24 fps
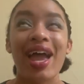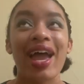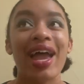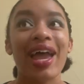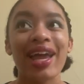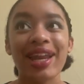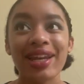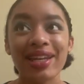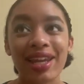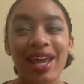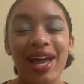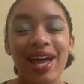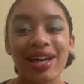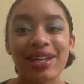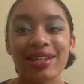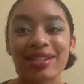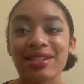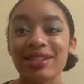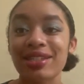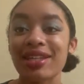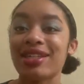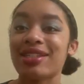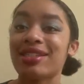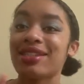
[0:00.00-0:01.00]
And
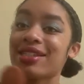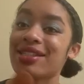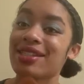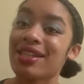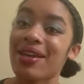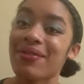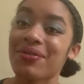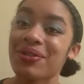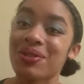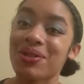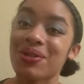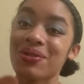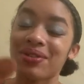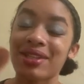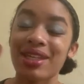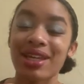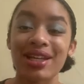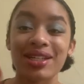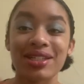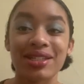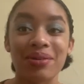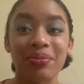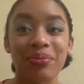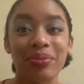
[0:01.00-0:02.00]
yes, it's the same tooth that I
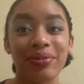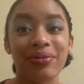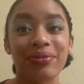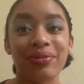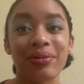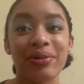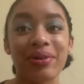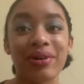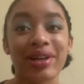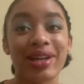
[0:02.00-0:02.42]
chipped before.